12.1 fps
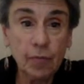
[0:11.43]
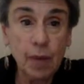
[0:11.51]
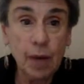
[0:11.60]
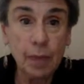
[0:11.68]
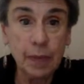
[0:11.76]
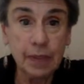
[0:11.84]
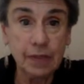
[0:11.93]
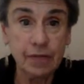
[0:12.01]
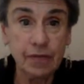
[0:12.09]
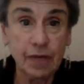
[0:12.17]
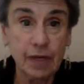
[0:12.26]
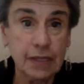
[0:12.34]

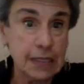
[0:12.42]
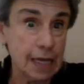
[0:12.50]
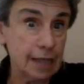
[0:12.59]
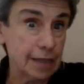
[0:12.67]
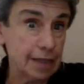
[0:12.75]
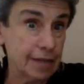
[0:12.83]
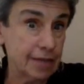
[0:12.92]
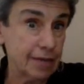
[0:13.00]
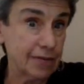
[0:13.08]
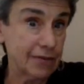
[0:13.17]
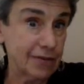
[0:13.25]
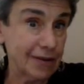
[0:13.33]
puppets, Italian
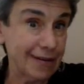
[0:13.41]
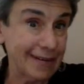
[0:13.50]
style.